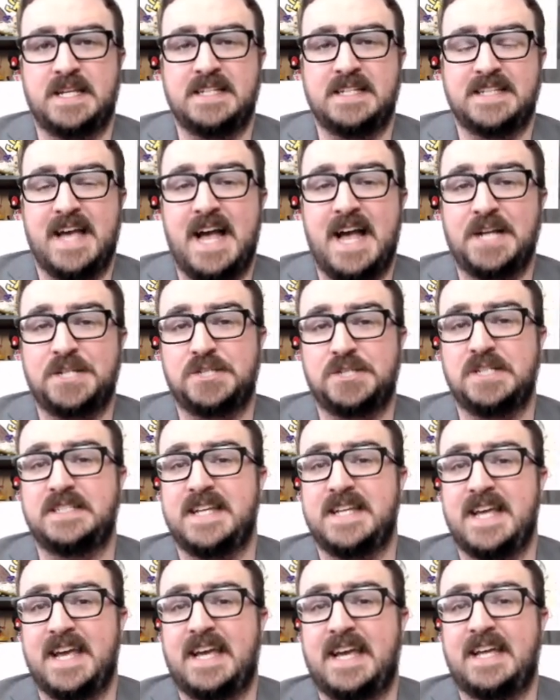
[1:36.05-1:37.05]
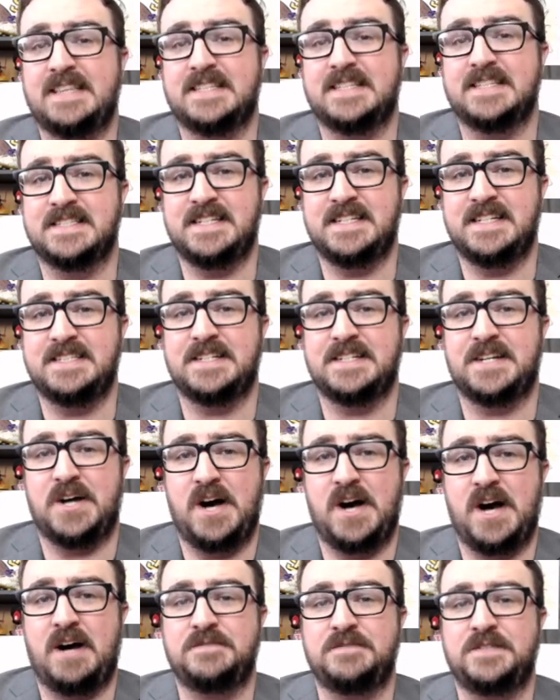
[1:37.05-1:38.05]
He's actually taking the season
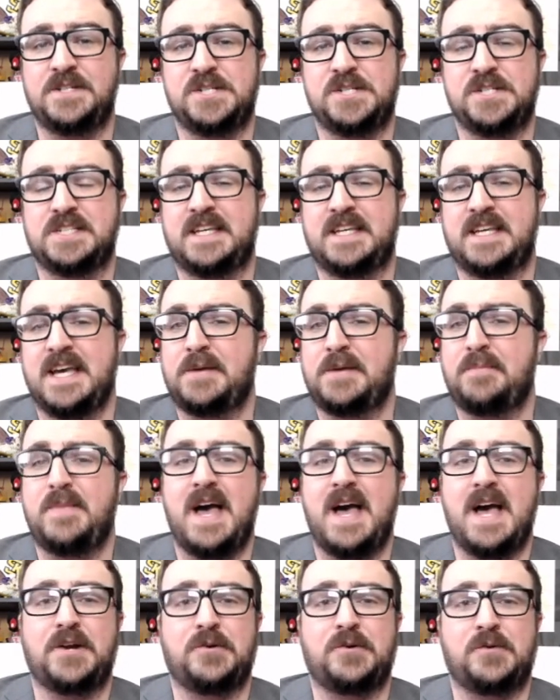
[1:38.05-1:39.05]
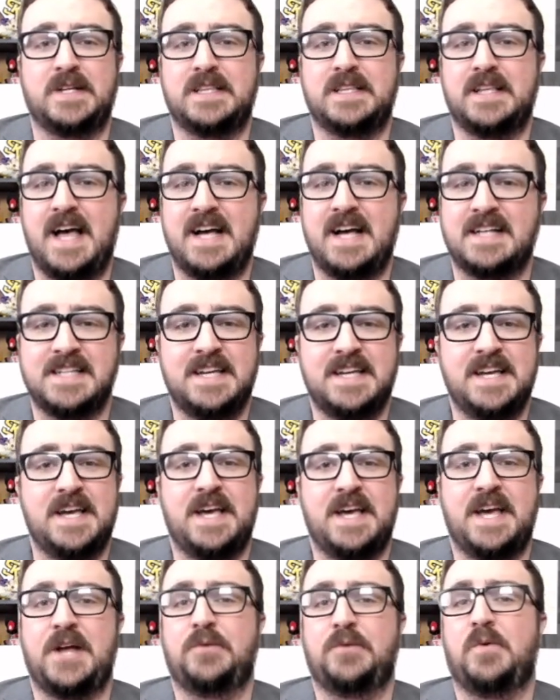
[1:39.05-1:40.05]
off to just kick back, relax,
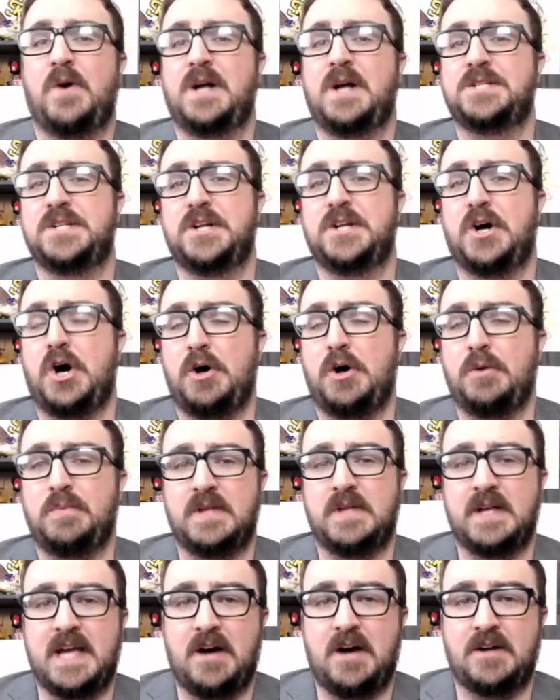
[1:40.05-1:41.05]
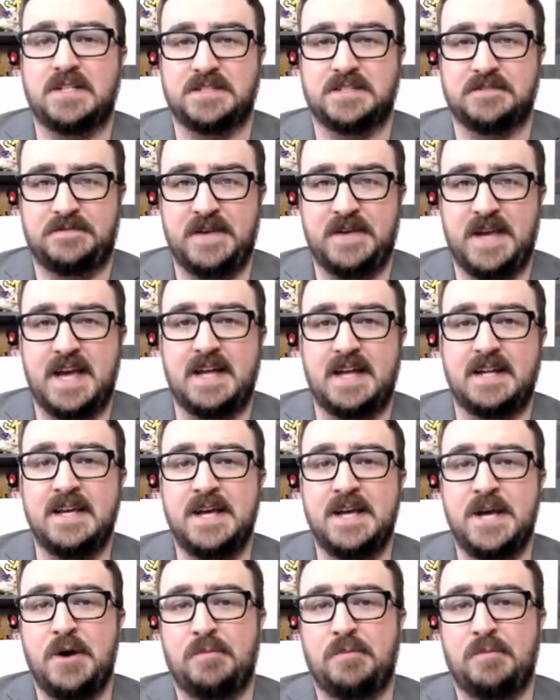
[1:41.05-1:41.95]
and watch it all play out as a fan.